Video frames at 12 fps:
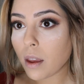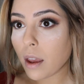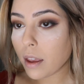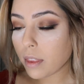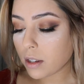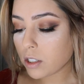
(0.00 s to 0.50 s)

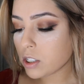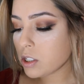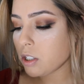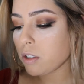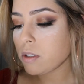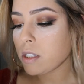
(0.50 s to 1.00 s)
And then just
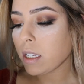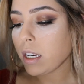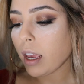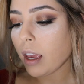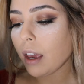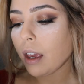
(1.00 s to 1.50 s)
using
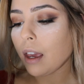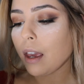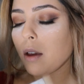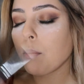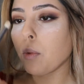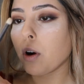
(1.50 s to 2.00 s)
a
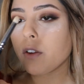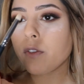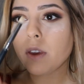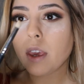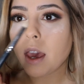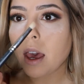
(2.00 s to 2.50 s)

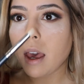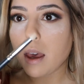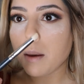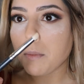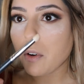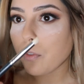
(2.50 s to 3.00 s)
Morphe
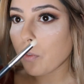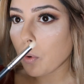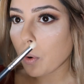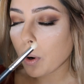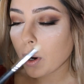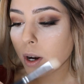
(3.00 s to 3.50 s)

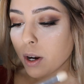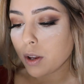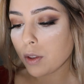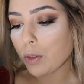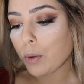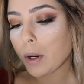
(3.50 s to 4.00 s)

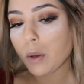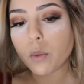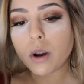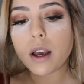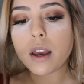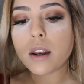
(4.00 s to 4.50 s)

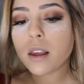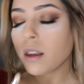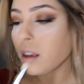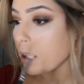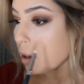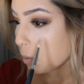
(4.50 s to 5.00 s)
M431,
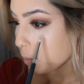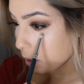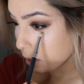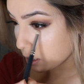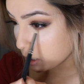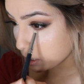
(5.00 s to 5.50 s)

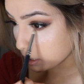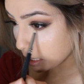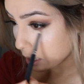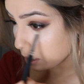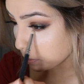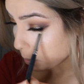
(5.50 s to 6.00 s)
really just
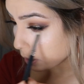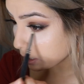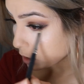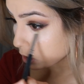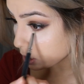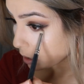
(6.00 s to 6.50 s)
any
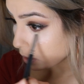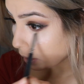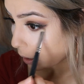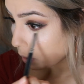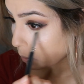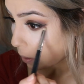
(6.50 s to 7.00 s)
brush
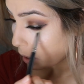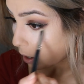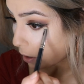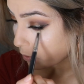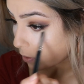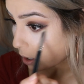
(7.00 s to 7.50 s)
that you
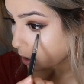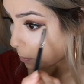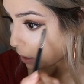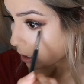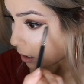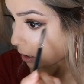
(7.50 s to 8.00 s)
have,
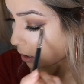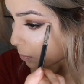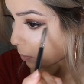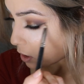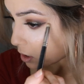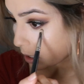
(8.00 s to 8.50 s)
any clean
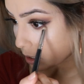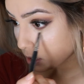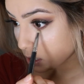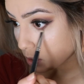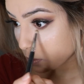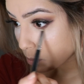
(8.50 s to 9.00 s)
brush
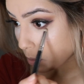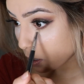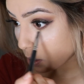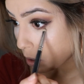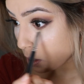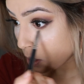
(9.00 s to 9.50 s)
that's
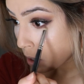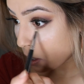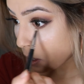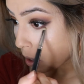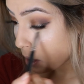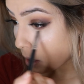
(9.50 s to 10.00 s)
small.
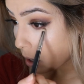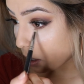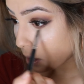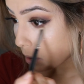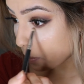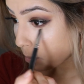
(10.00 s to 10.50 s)

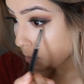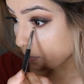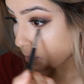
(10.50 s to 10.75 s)
I'm